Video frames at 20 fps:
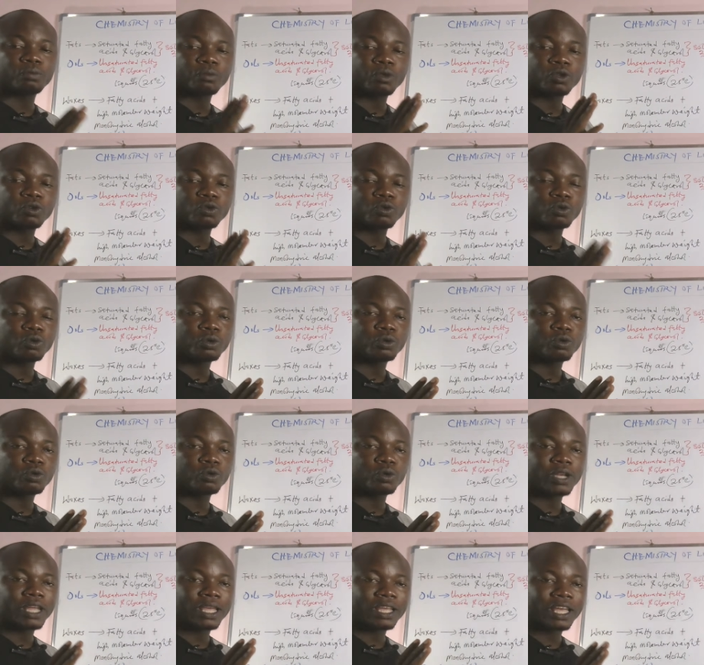you
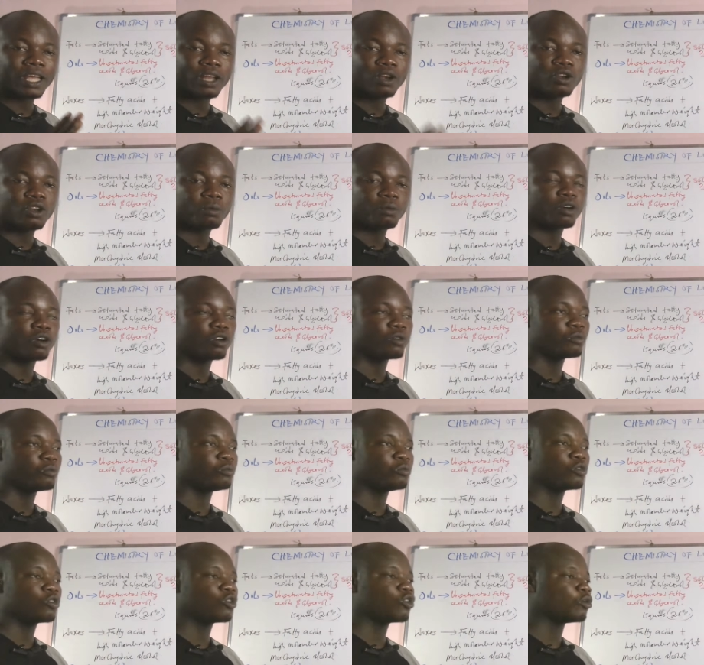will end up of
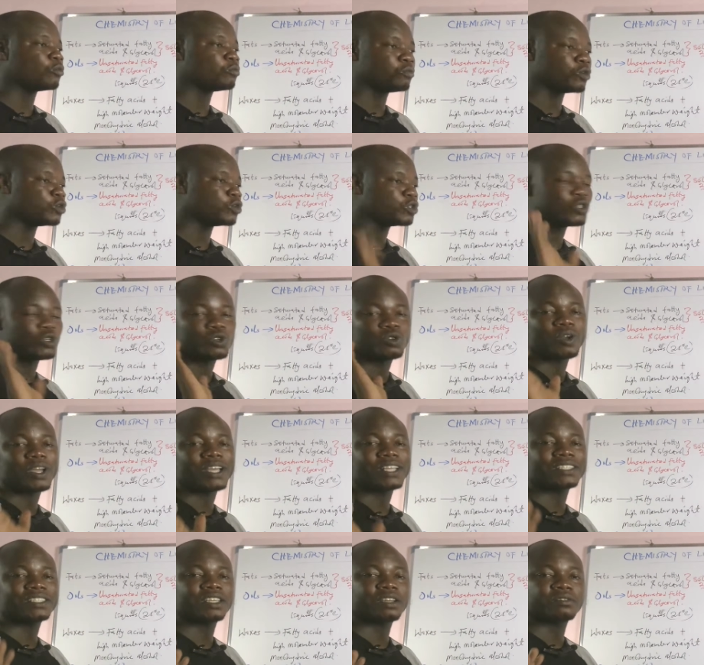confusing
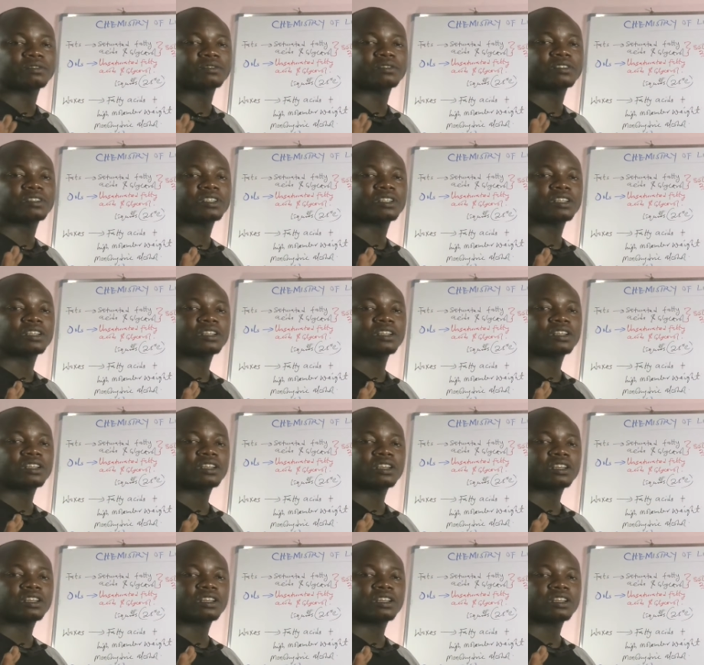yourself.
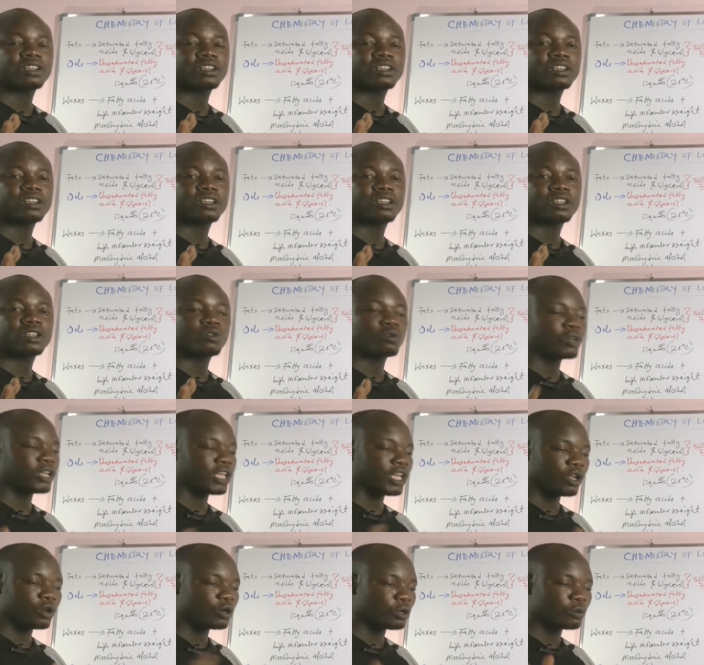You will
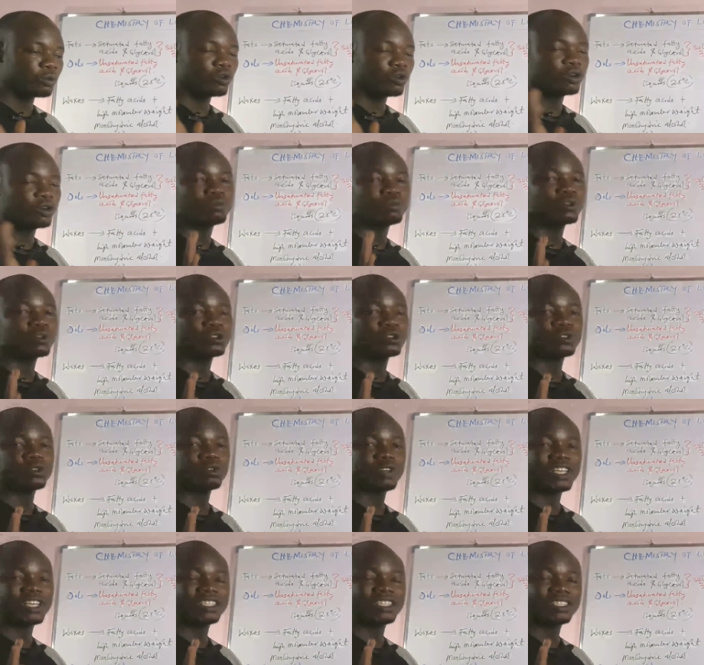end up confusing
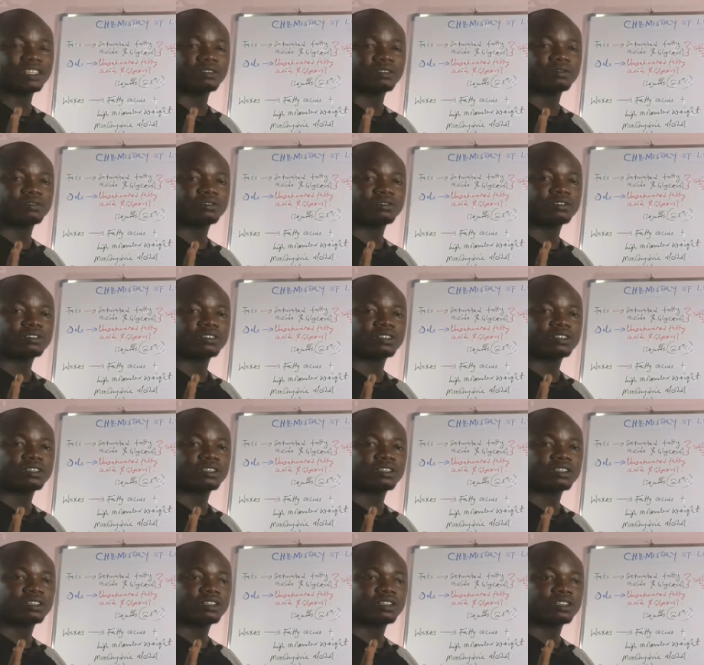yourself.
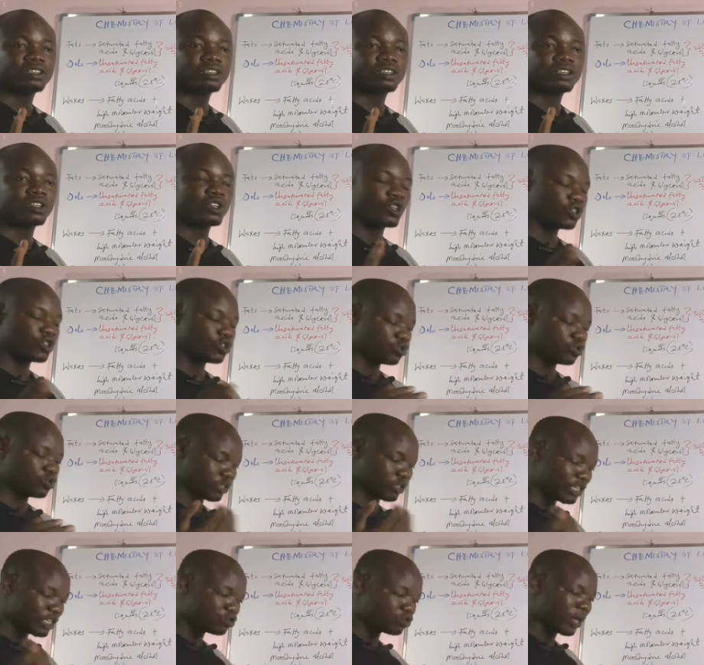So
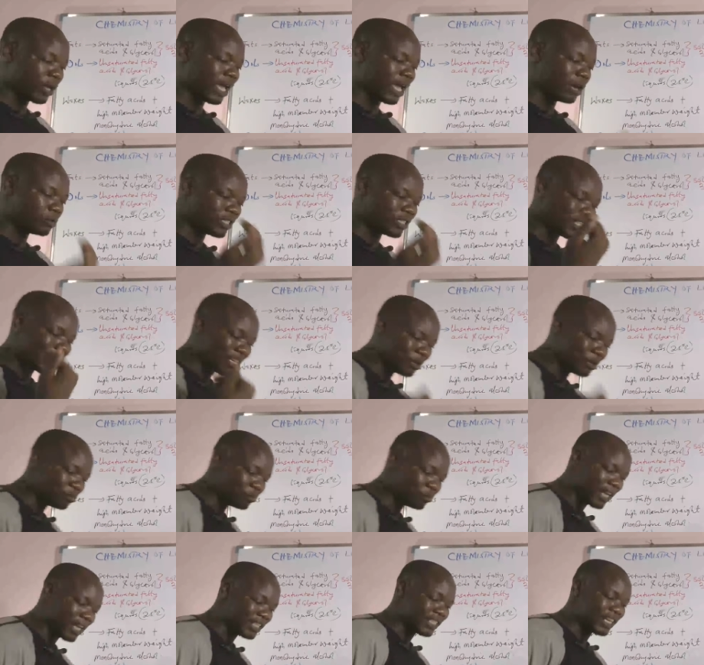that is why I'm
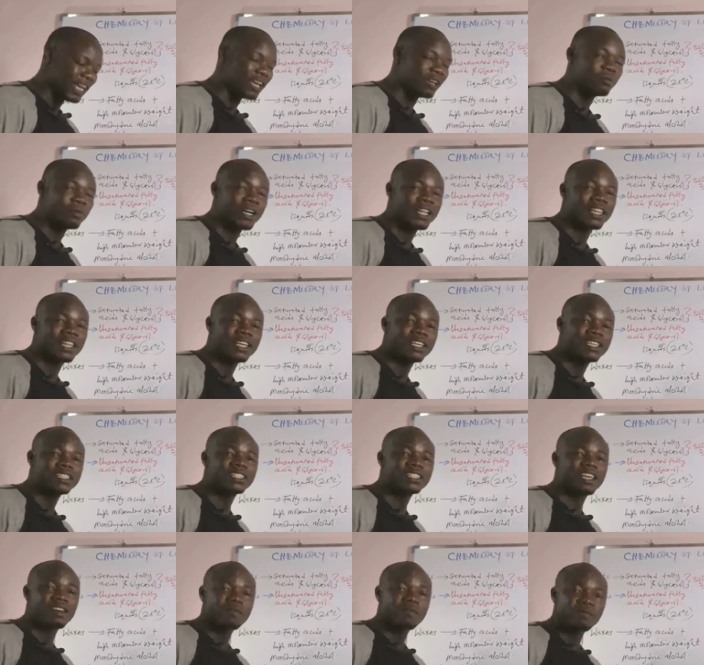taking my time. At
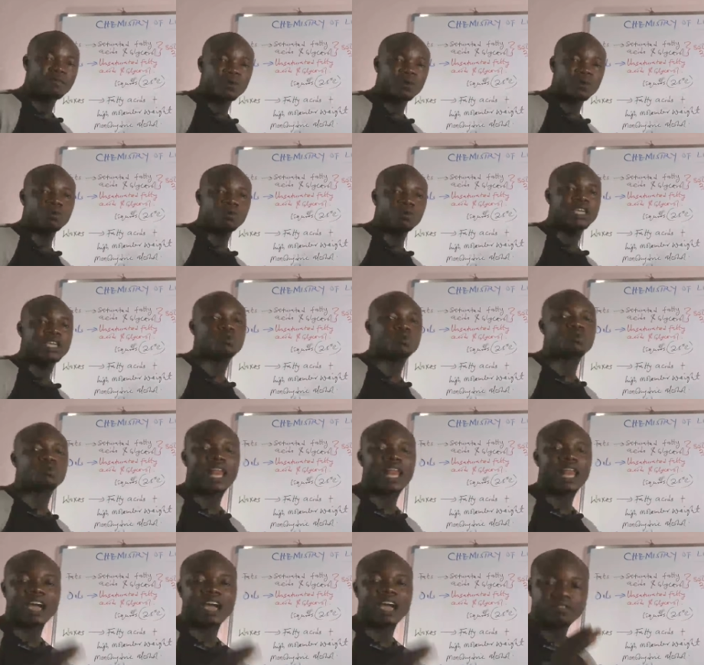least every week
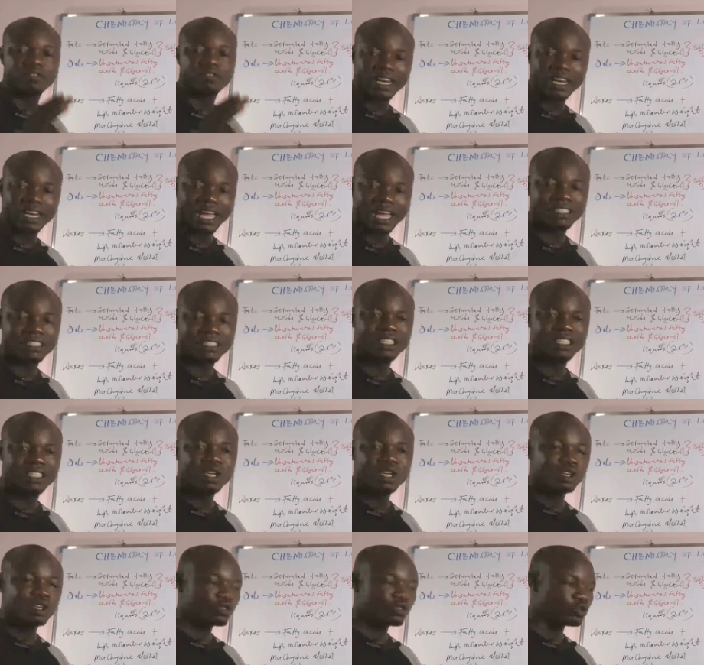we will have class.
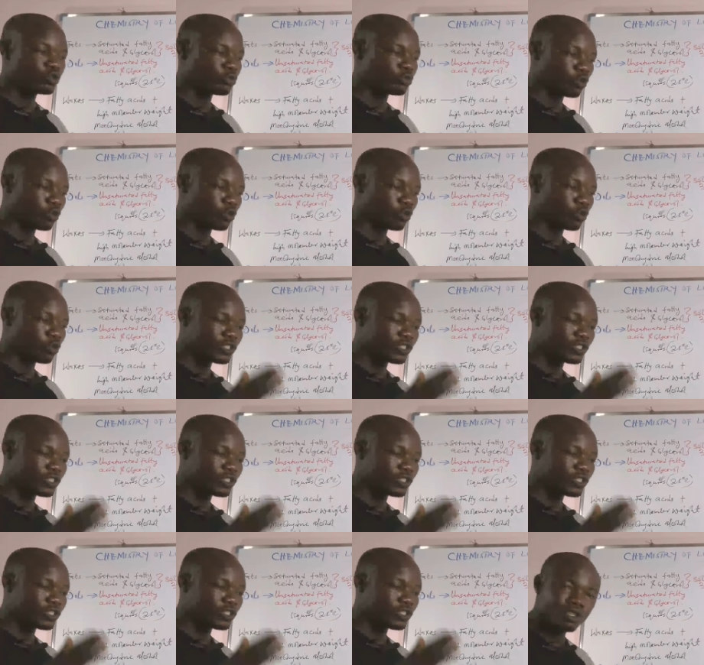So for those
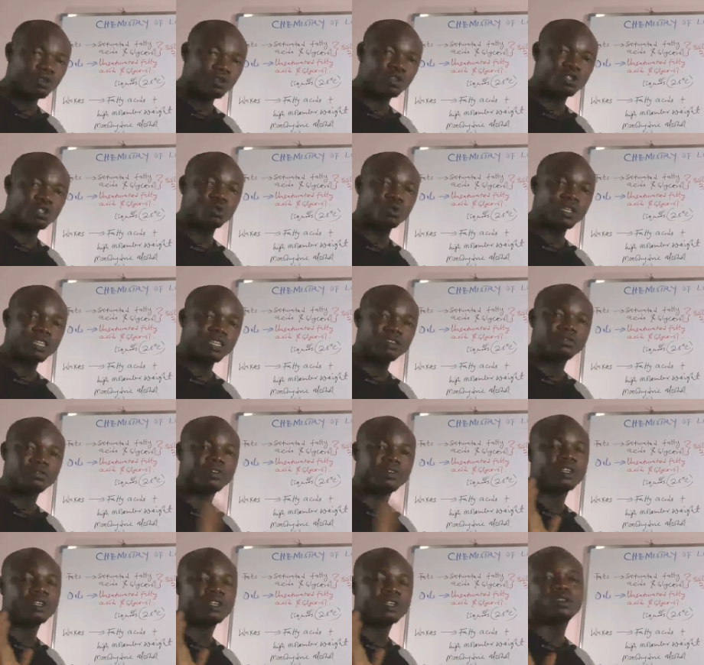that are serious, will
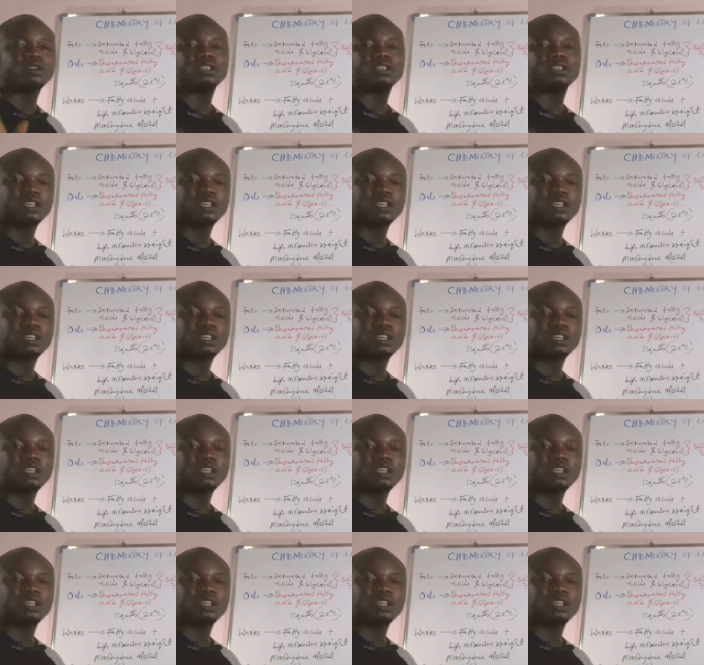definitely